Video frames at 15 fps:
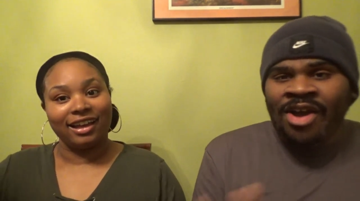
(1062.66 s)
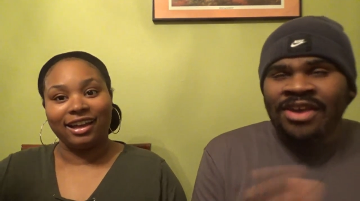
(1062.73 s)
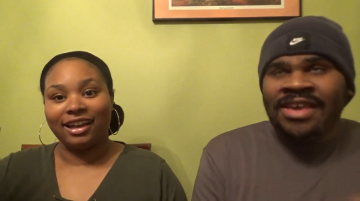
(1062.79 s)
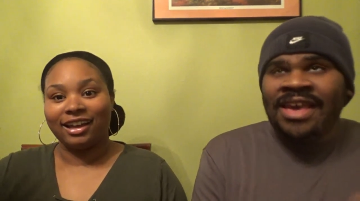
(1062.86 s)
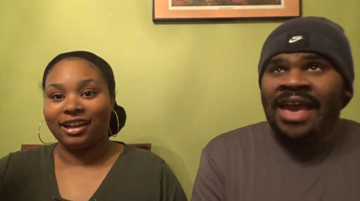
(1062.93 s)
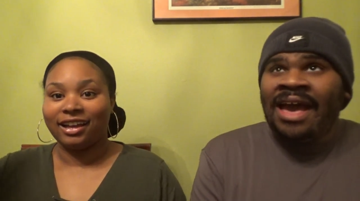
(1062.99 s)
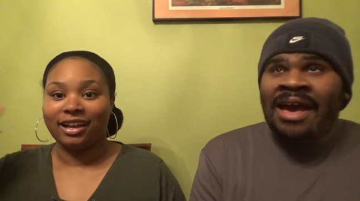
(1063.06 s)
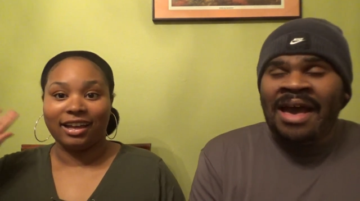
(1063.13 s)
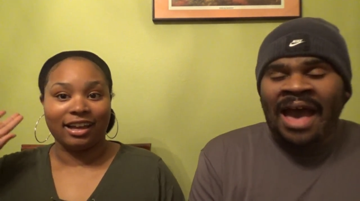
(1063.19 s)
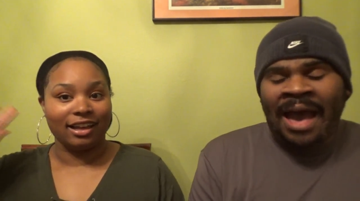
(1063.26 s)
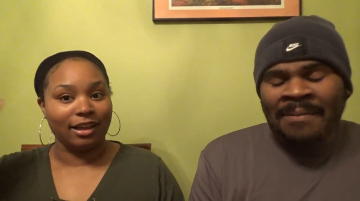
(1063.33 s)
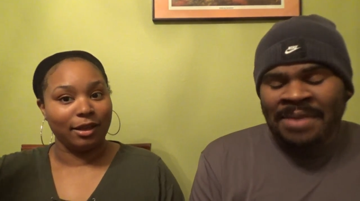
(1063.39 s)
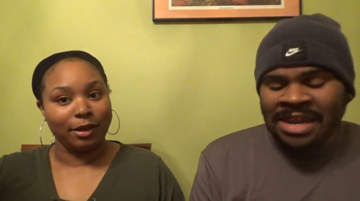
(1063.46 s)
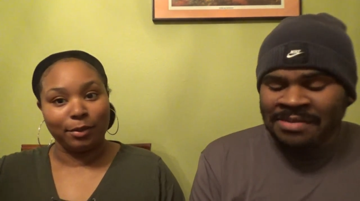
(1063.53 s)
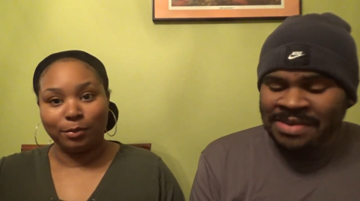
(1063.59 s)
Speaker 1: yeah, I
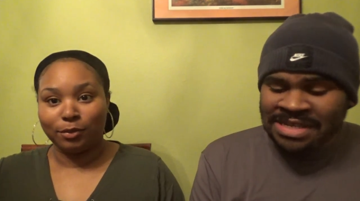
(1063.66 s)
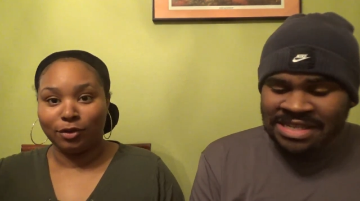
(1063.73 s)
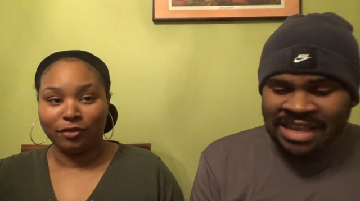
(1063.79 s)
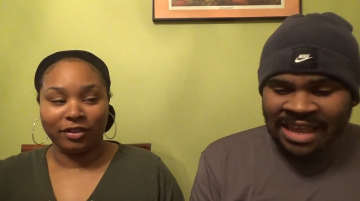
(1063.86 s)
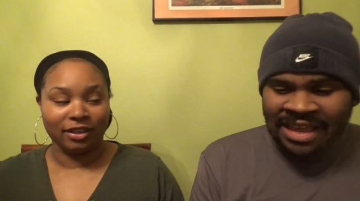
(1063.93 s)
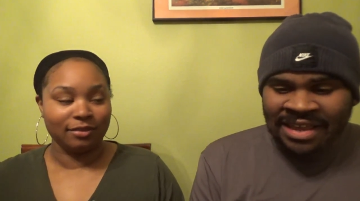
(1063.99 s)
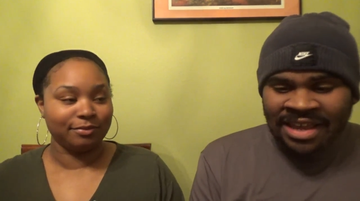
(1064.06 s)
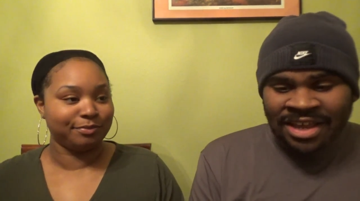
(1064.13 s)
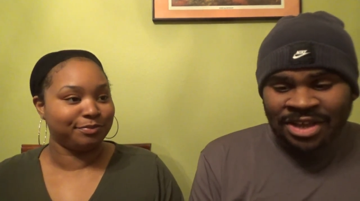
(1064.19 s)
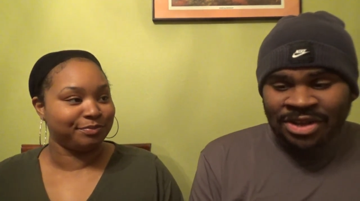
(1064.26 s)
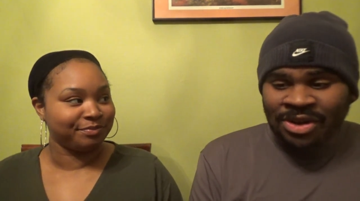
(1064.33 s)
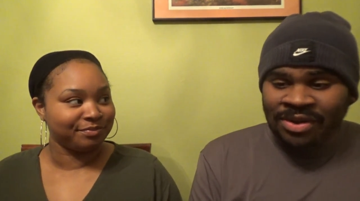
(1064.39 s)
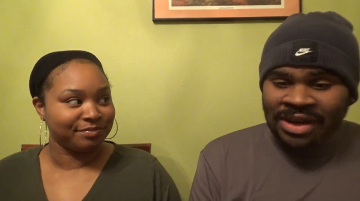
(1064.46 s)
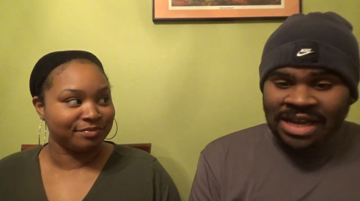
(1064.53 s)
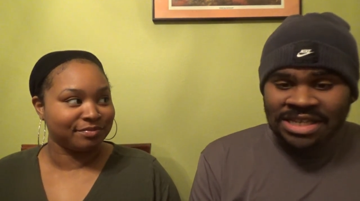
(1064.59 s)
made a mistake, mm-hmm. you
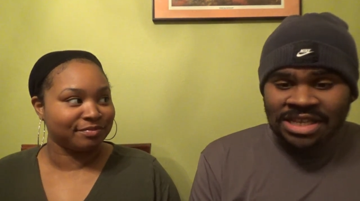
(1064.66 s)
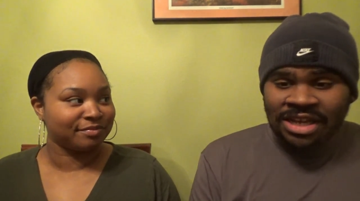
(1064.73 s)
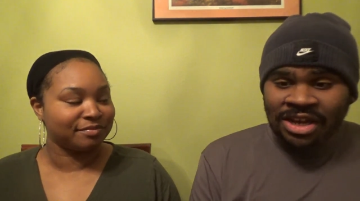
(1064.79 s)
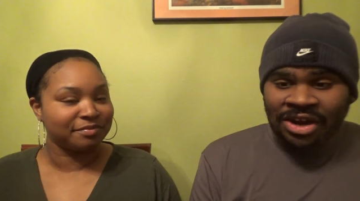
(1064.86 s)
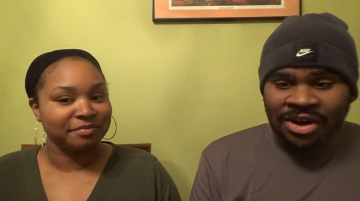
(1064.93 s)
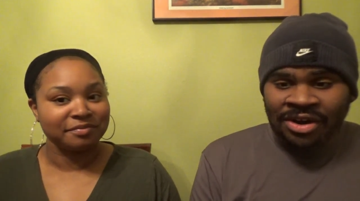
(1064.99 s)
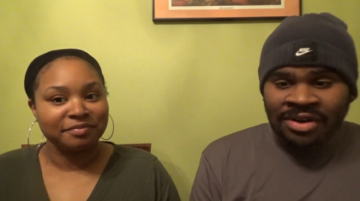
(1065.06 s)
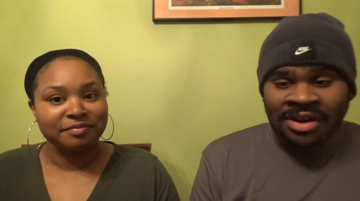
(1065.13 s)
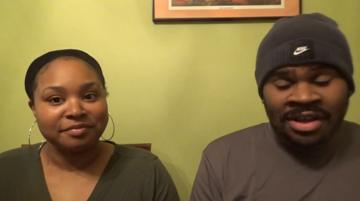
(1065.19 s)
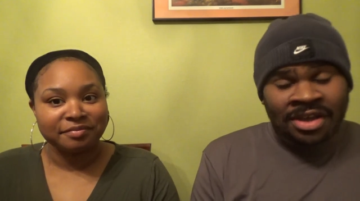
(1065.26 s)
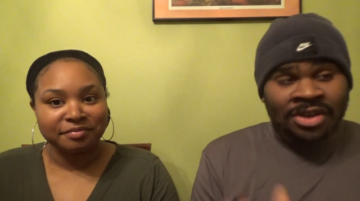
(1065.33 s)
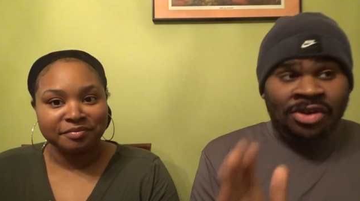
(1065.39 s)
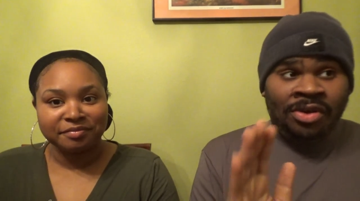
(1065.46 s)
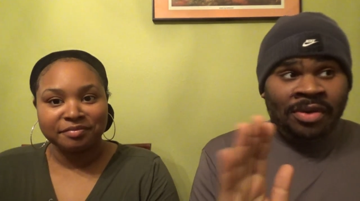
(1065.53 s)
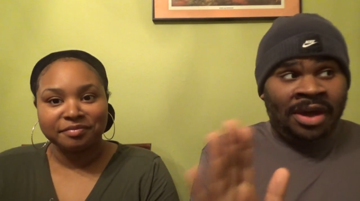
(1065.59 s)
know, lesson learned,
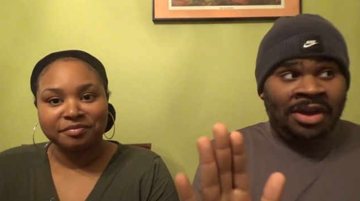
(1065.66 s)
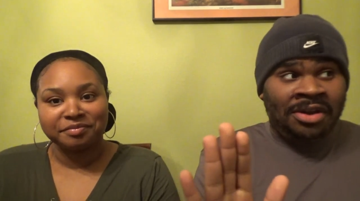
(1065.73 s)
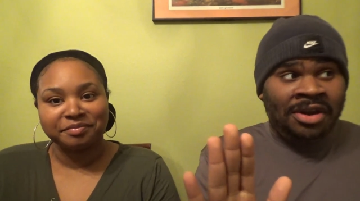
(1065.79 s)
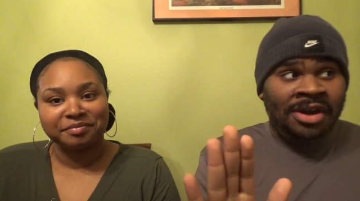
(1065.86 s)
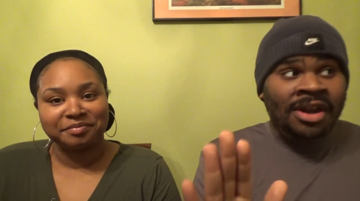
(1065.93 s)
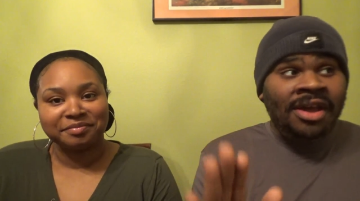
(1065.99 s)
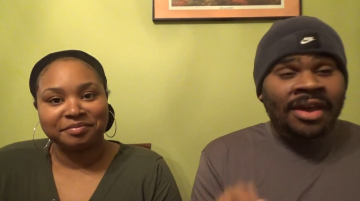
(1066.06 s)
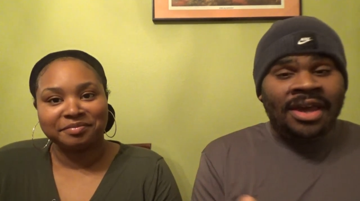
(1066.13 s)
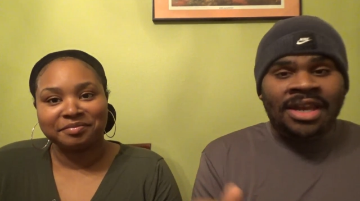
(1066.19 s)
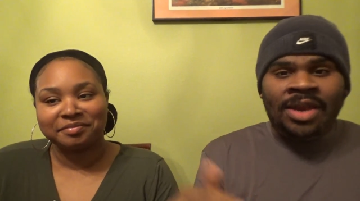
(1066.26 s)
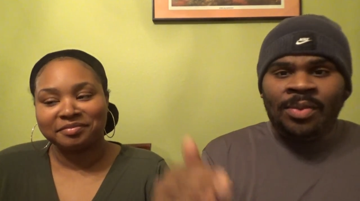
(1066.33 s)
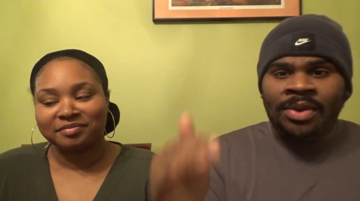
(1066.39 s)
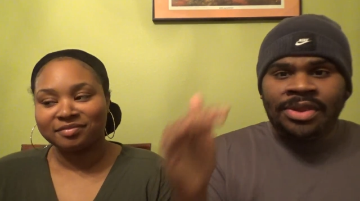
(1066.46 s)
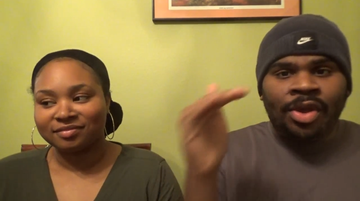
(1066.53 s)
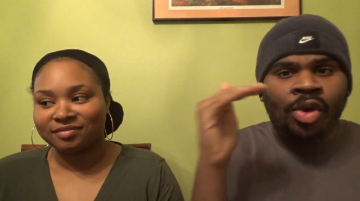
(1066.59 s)
you know, da, da, da. and then
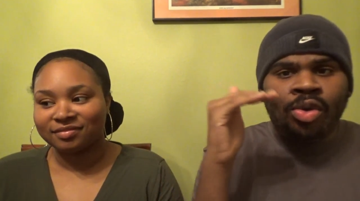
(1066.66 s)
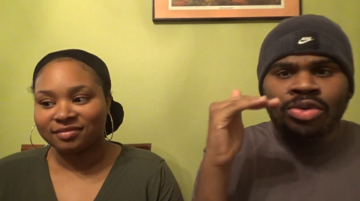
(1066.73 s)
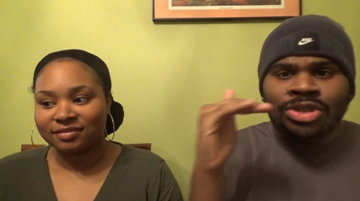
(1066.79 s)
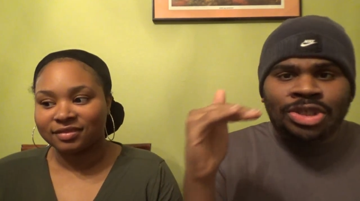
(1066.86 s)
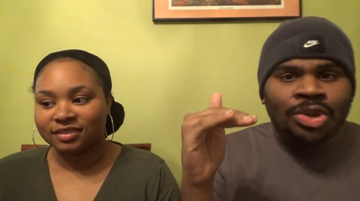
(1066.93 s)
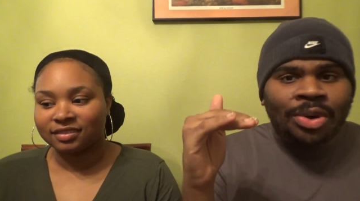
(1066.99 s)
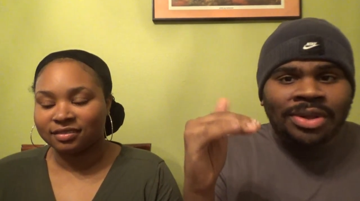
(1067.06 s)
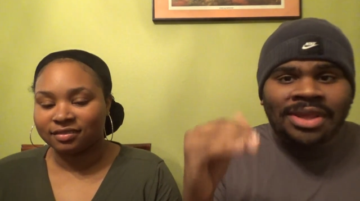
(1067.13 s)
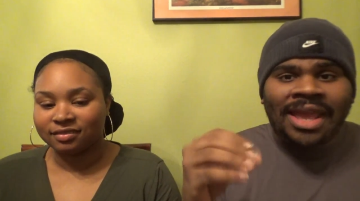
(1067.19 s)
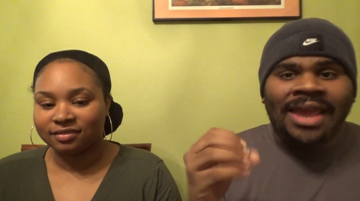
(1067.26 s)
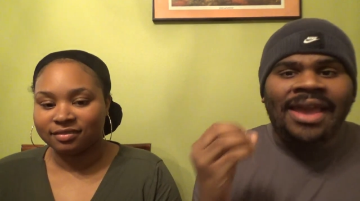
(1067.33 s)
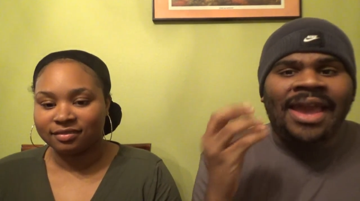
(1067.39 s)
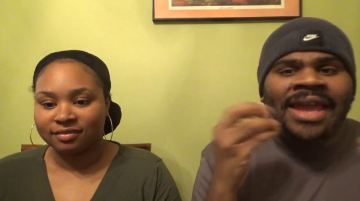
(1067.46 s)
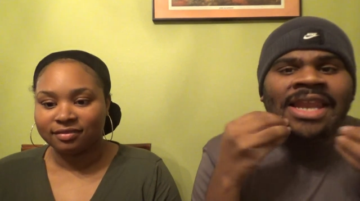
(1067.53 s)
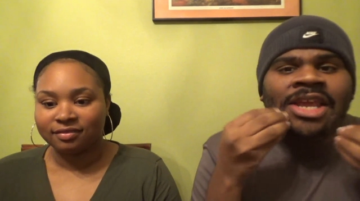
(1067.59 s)
with the whole short
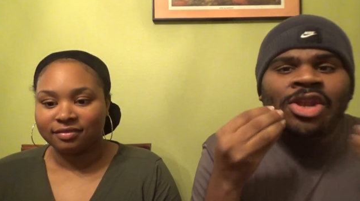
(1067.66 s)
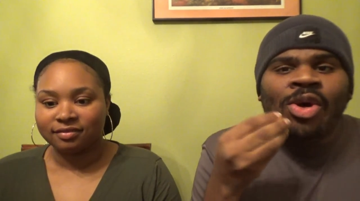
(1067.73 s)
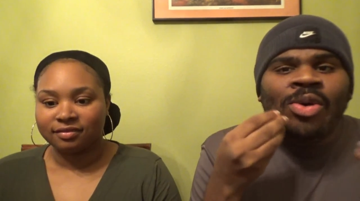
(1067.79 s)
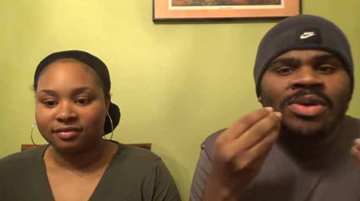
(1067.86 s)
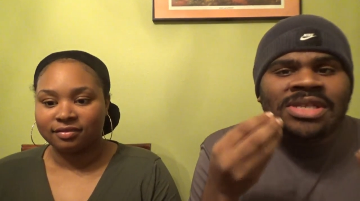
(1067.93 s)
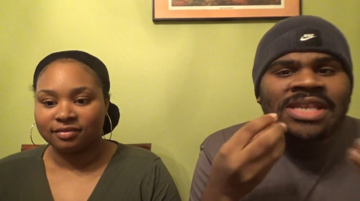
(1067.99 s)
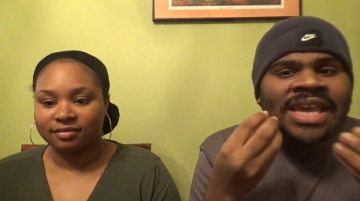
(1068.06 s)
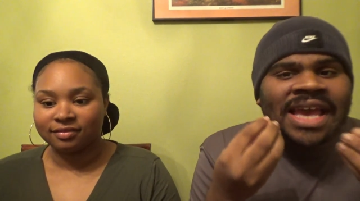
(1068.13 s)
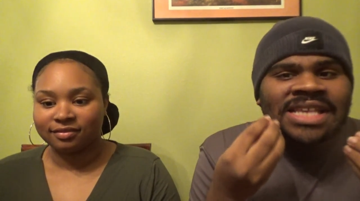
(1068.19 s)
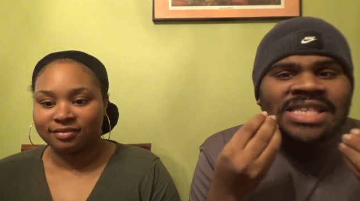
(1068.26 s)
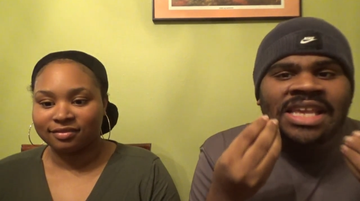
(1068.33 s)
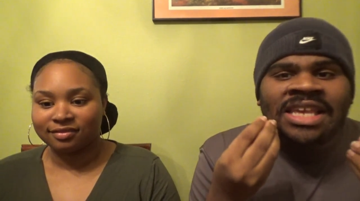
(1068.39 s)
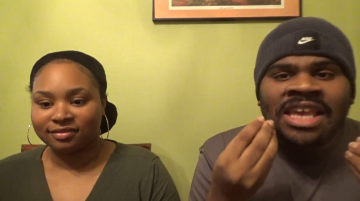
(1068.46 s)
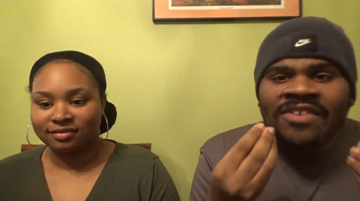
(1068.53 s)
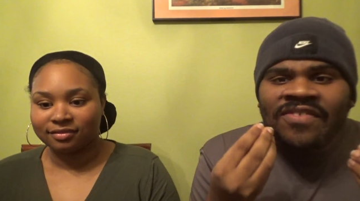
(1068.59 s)
thing, and he knows he has the gift